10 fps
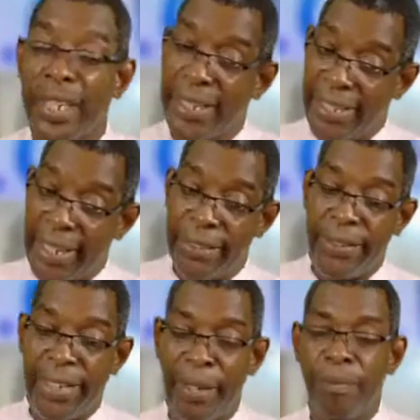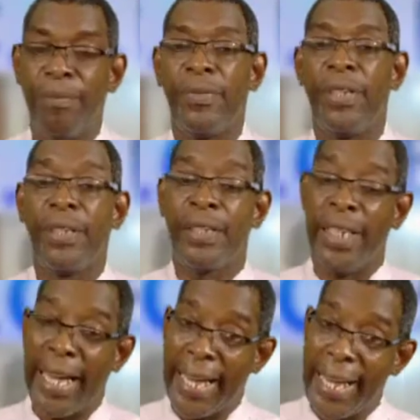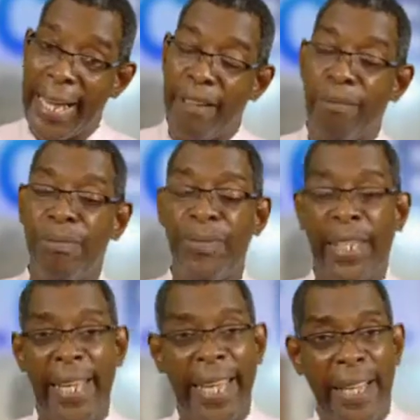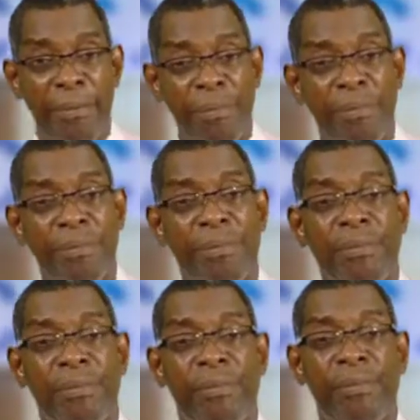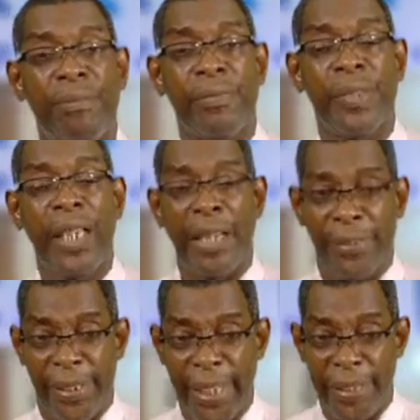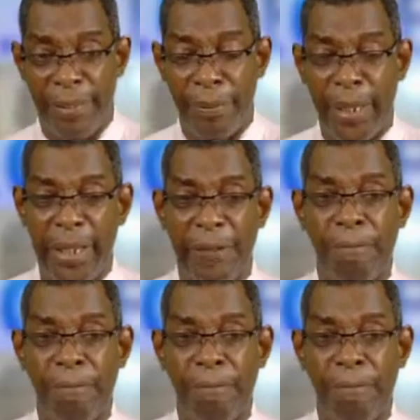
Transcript: Say to them, the I am that I am have sent me.